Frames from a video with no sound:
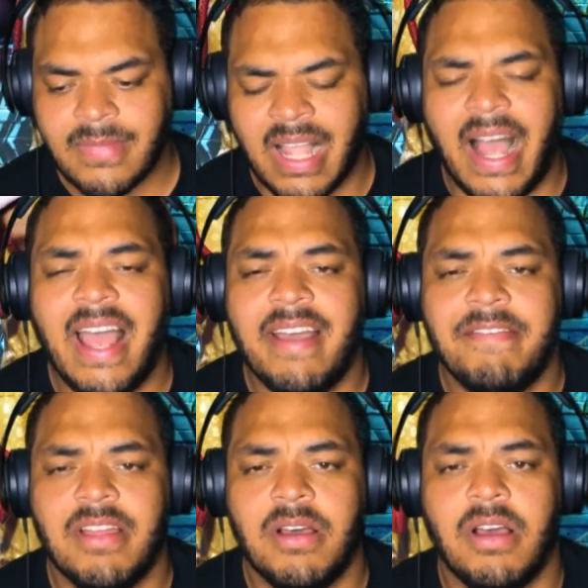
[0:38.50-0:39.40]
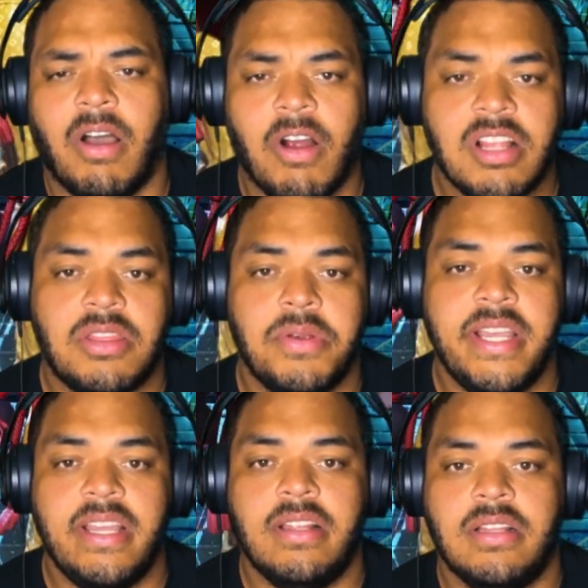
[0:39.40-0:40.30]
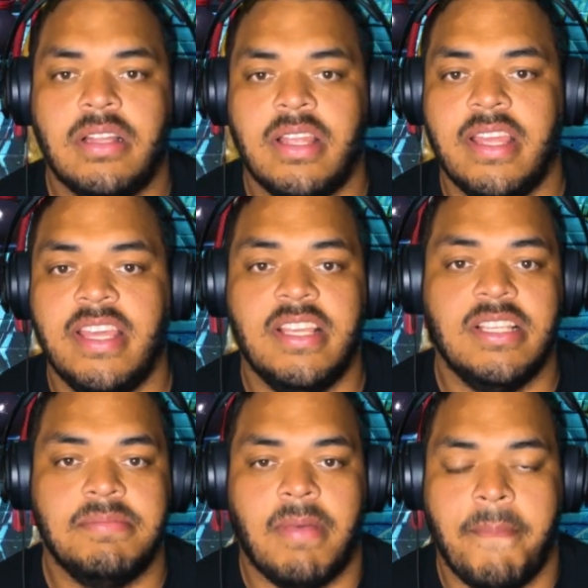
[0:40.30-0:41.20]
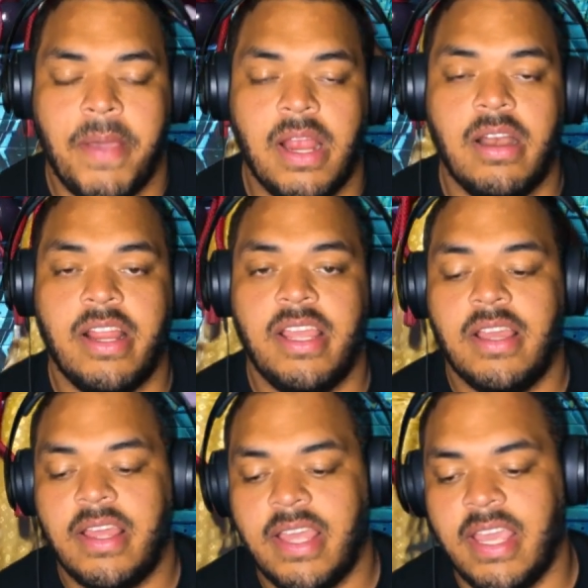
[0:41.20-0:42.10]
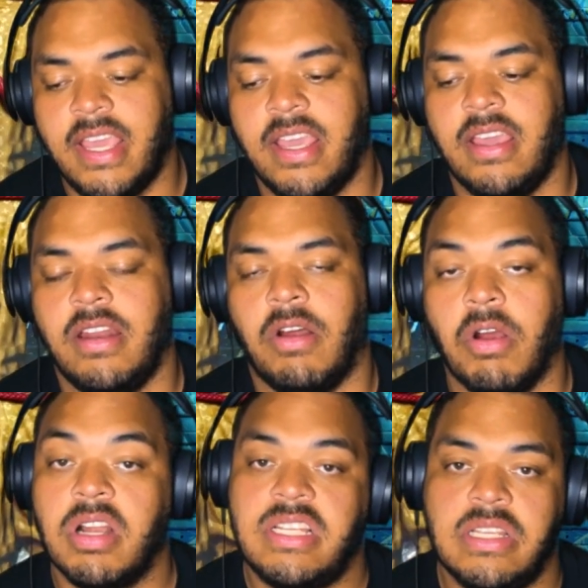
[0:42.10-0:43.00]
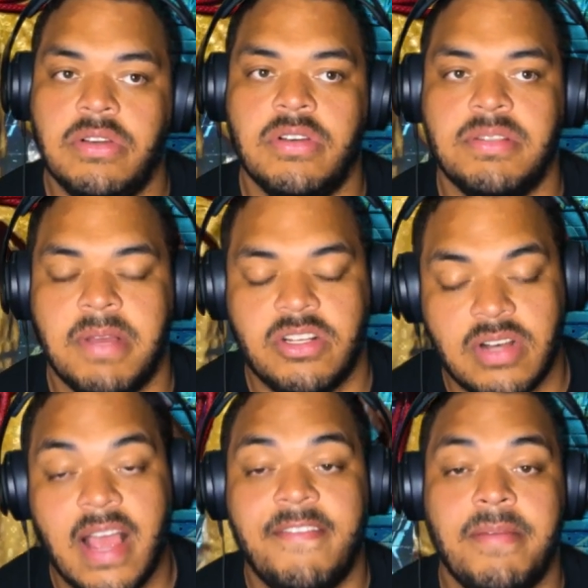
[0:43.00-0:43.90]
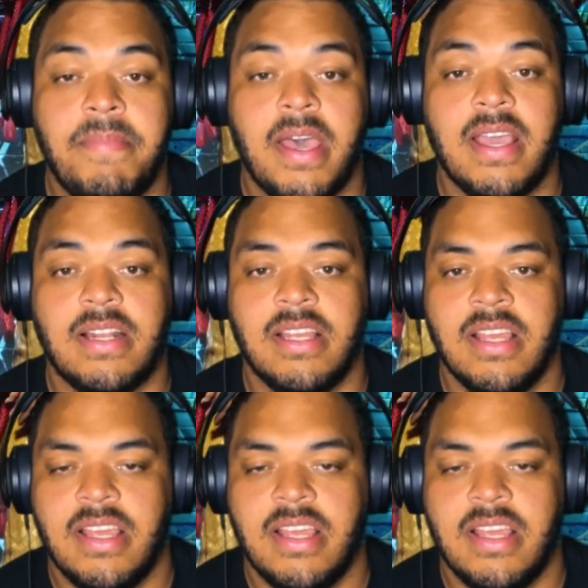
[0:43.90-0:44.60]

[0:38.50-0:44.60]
I have the R3 is my parry and R2 is my drive impact,